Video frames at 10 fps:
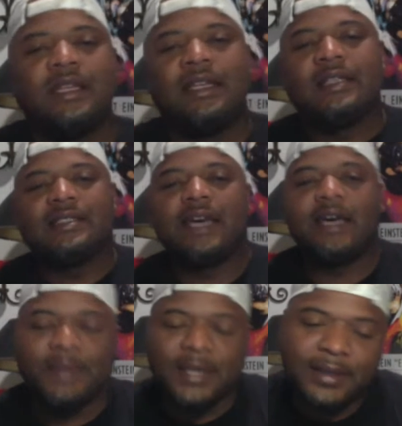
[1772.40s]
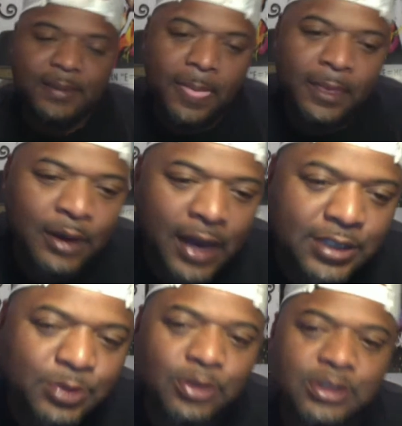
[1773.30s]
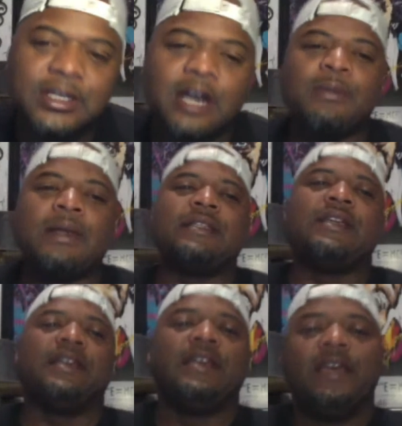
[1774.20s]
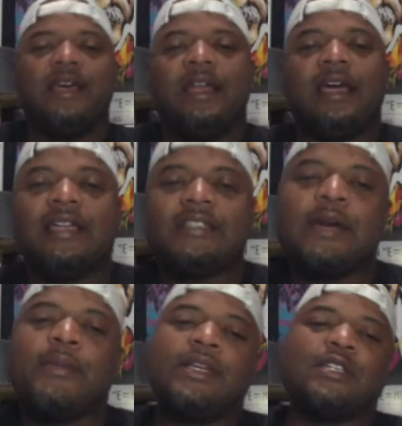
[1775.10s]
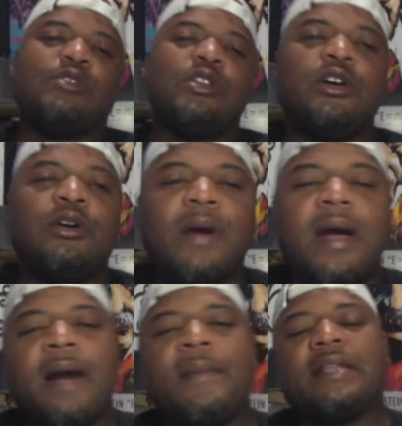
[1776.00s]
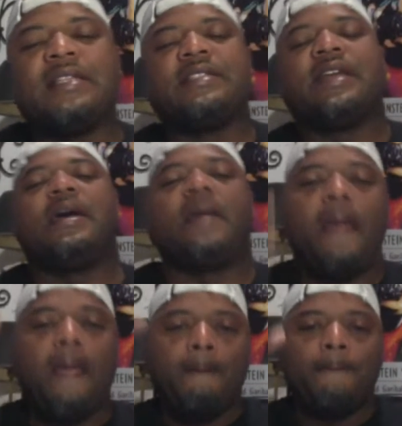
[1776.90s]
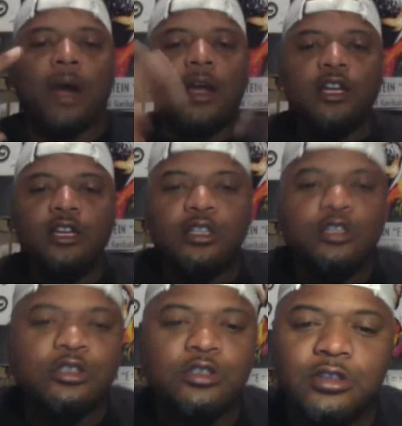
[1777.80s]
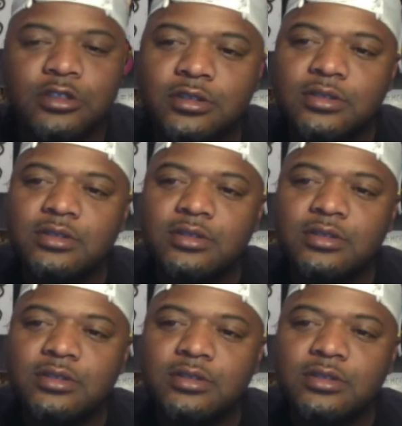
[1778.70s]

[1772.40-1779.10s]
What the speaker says: next time, man. I just wanted to talk about that. And I'll catch y'all in my next video. I'm out this thing. Peace.